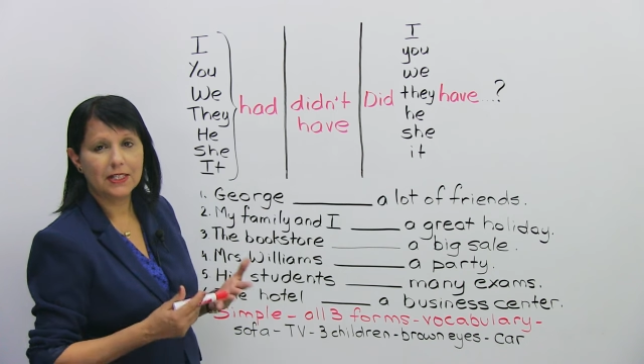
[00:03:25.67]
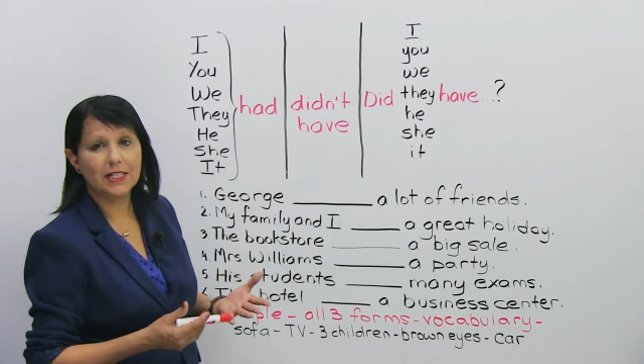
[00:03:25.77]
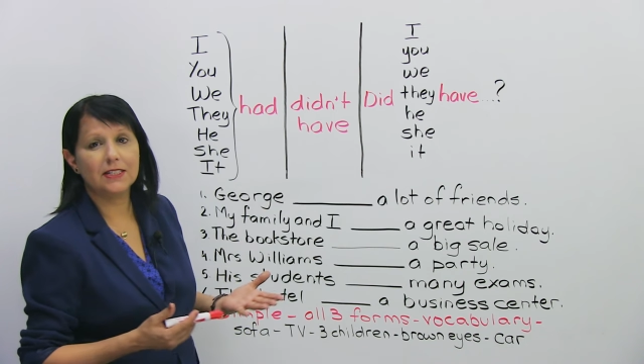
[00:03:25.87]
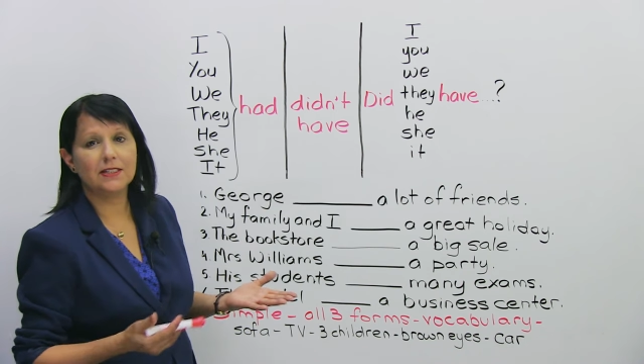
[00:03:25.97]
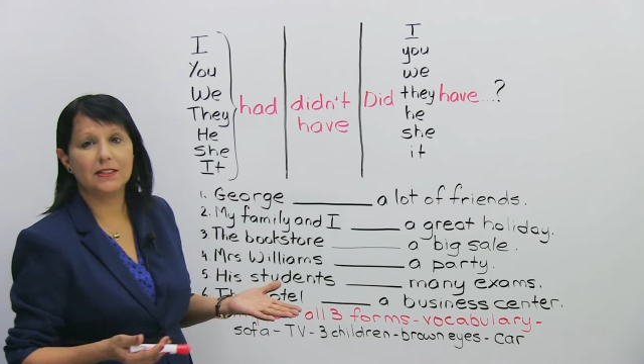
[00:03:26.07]

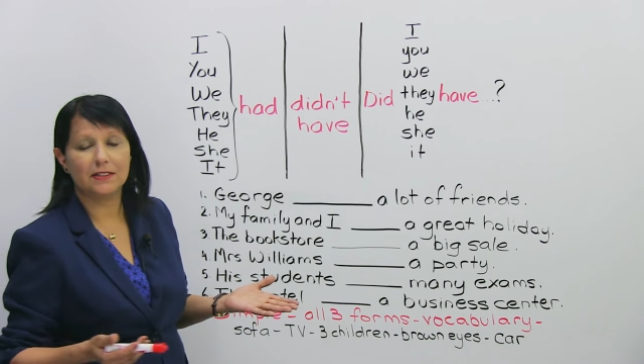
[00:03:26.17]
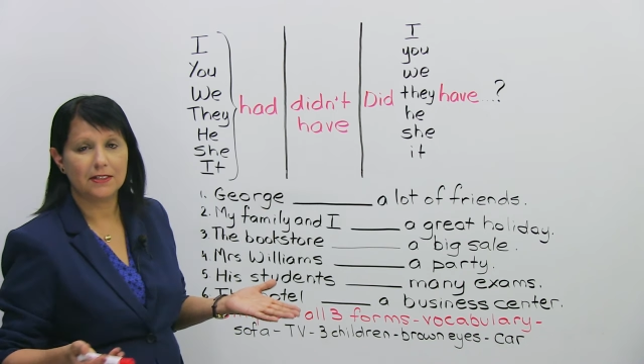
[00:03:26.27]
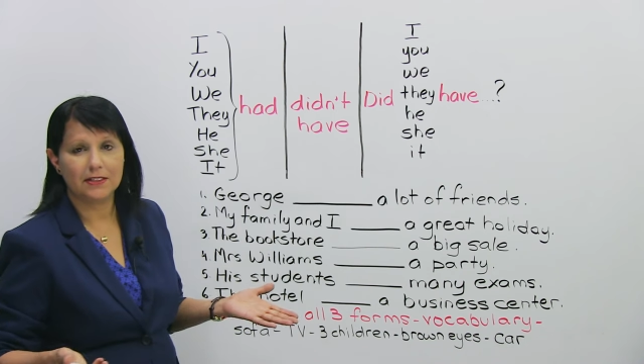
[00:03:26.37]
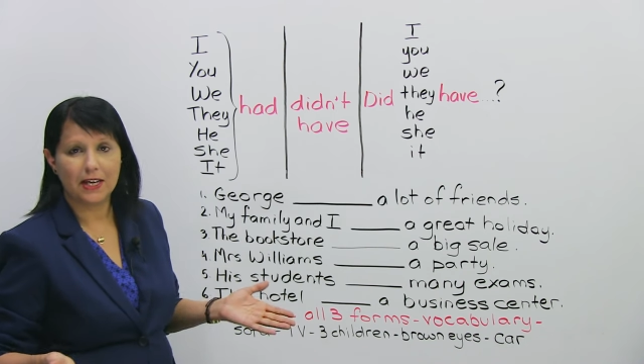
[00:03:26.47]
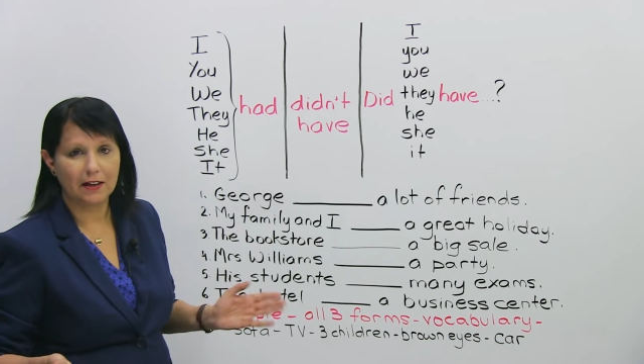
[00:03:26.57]
It
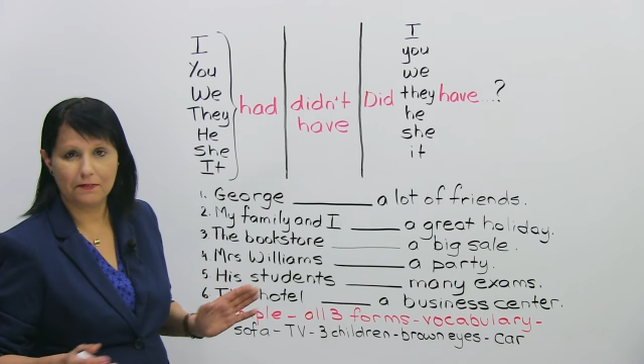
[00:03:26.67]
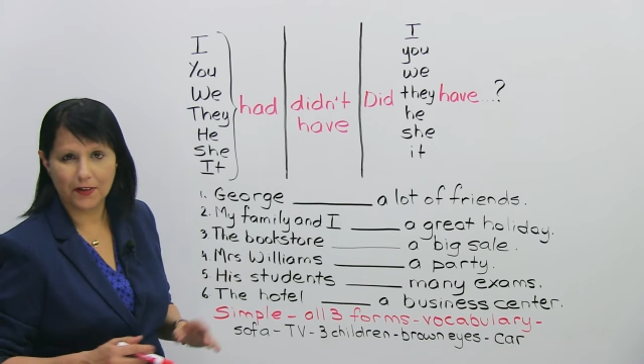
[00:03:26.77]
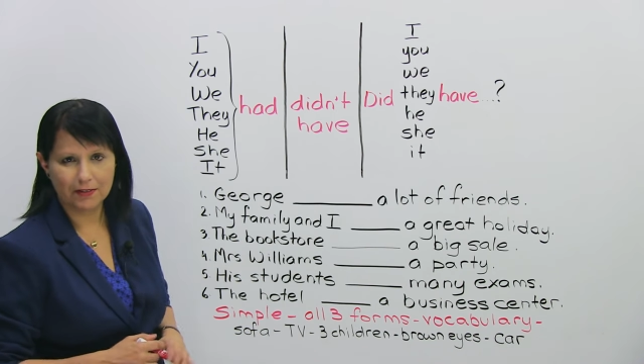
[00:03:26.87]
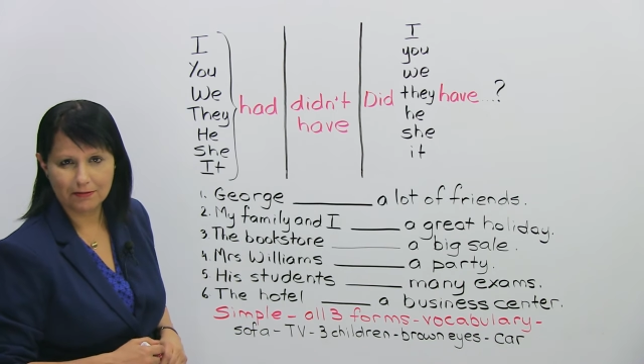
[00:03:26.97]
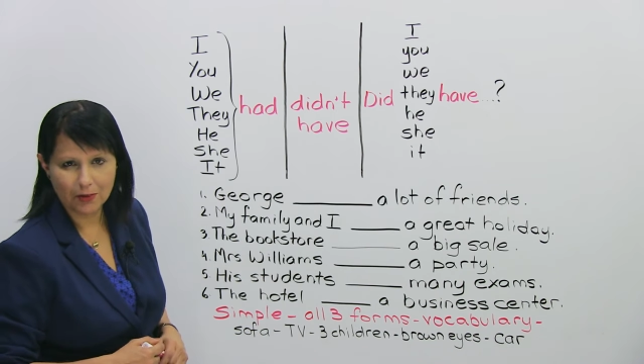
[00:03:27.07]
didn't have
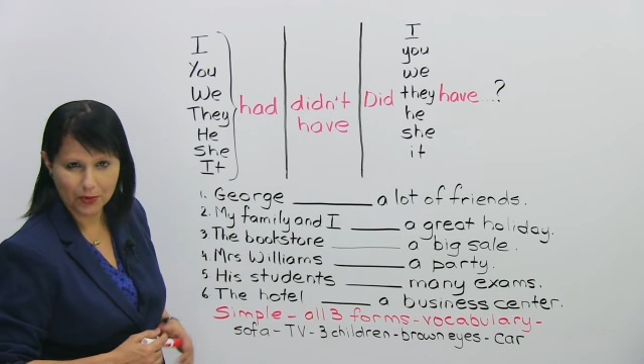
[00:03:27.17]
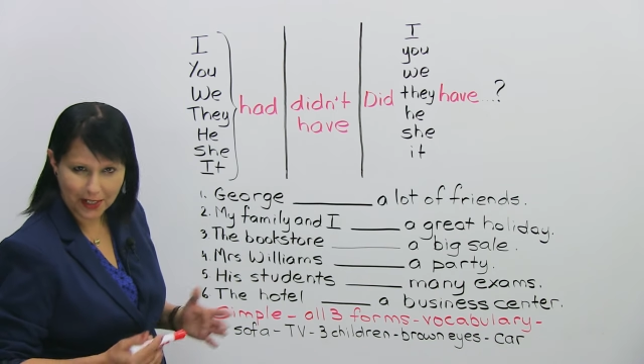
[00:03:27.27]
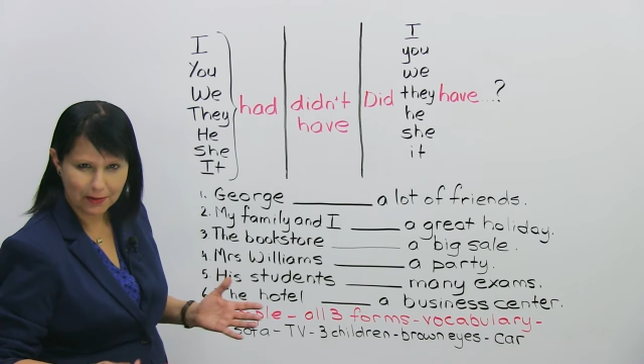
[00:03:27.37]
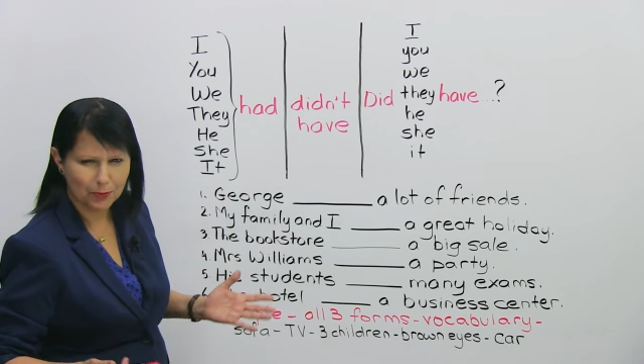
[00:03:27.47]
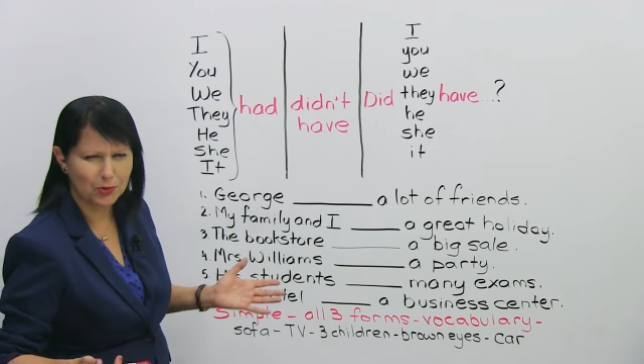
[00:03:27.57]
fun.
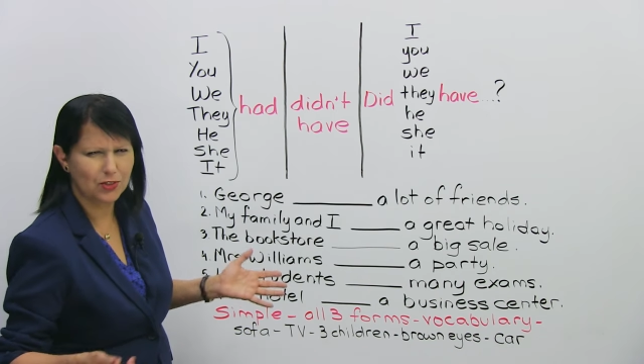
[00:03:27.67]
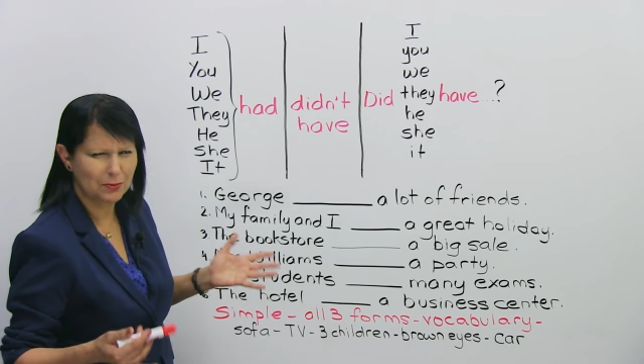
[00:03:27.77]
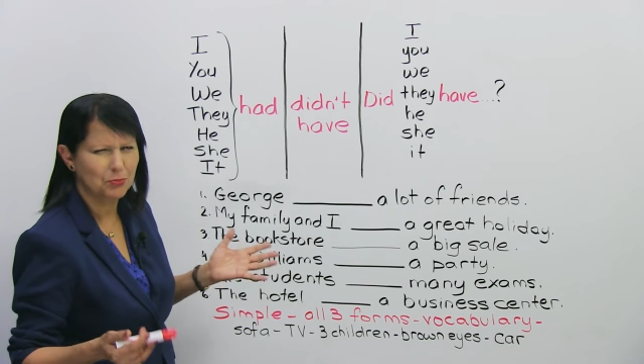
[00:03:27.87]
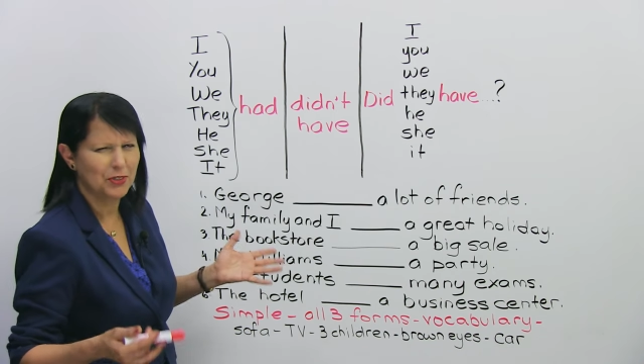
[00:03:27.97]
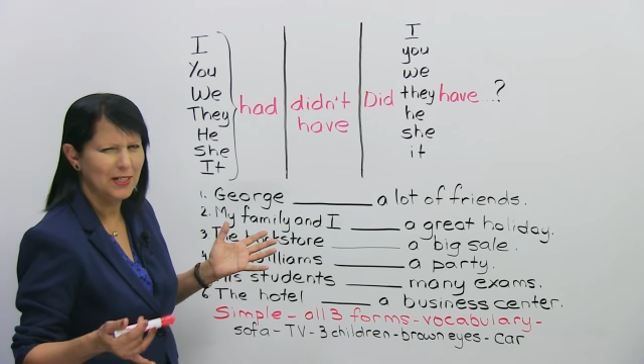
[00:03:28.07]
Okay, we'll
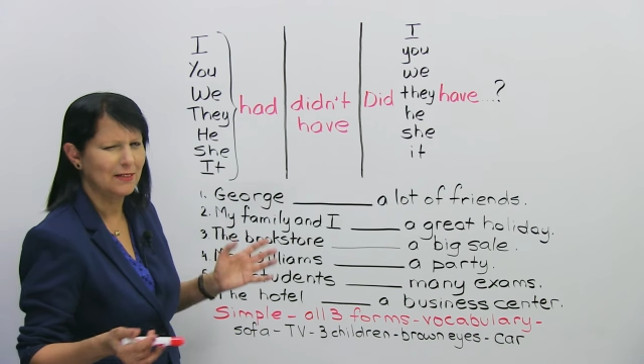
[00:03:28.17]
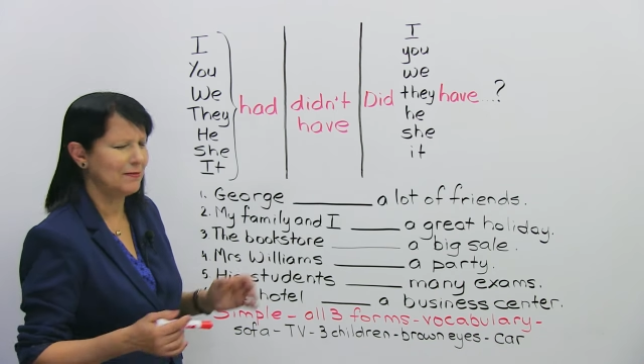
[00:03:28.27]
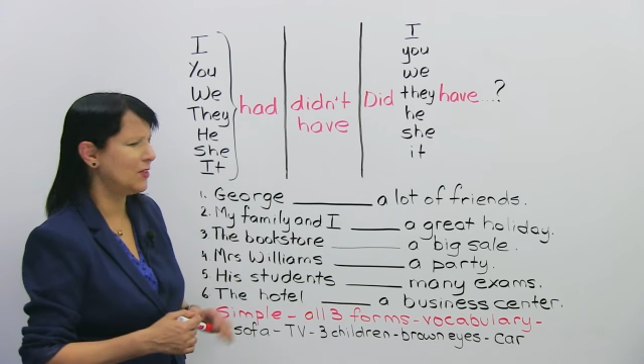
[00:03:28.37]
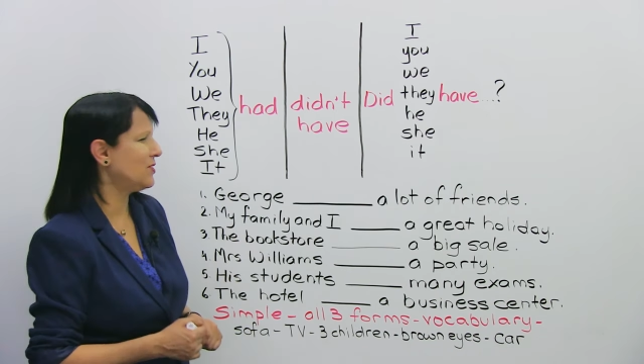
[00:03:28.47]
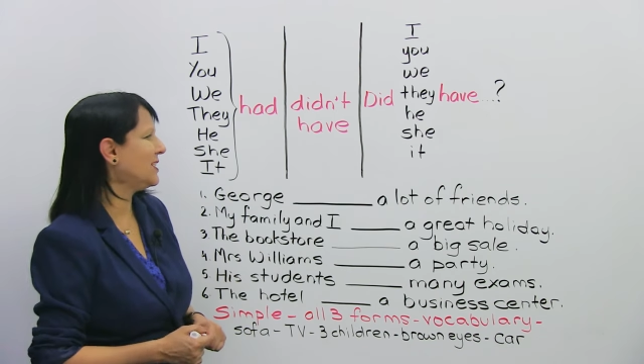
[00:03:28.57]
just pretend
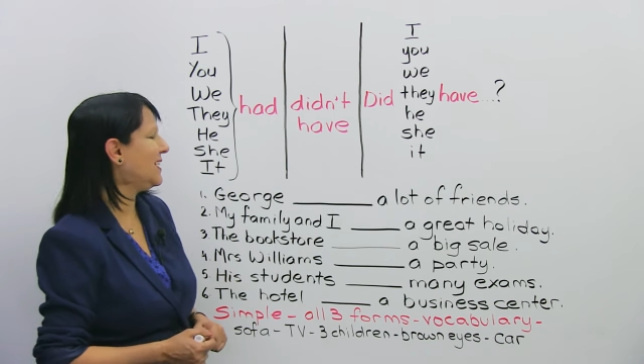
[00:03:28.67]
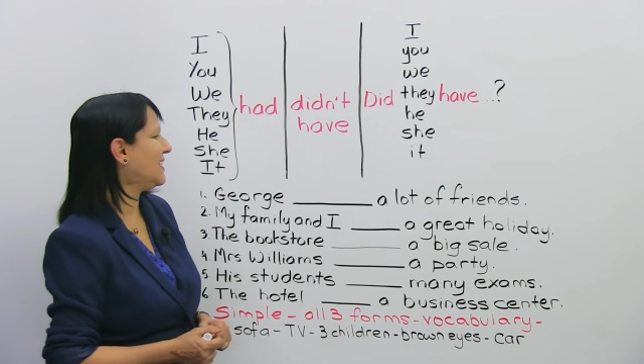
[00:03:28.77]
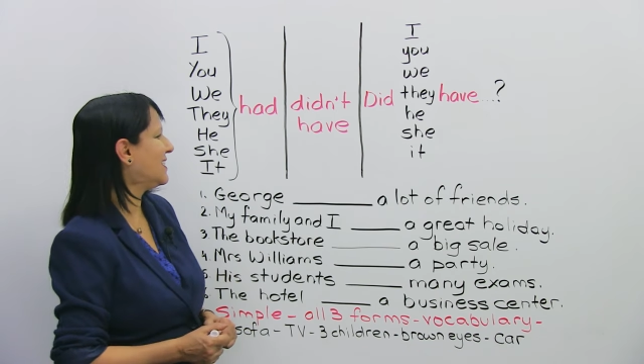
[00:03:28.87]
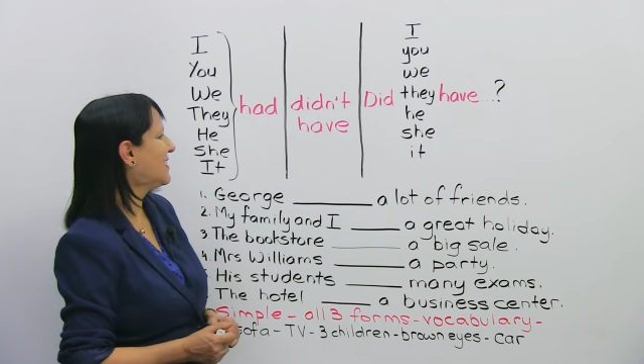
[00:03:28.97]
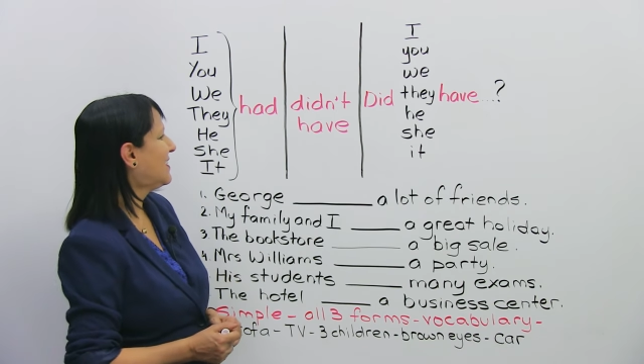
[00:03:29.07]
there's an
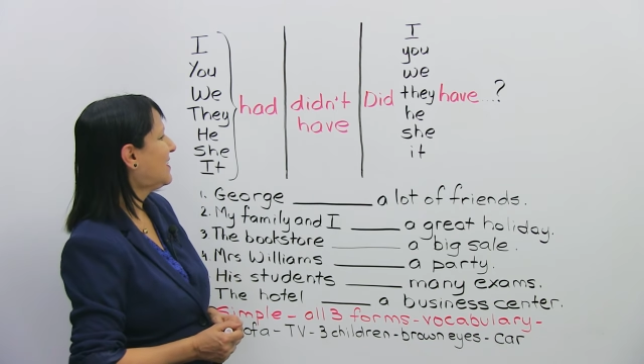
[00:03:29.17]
it.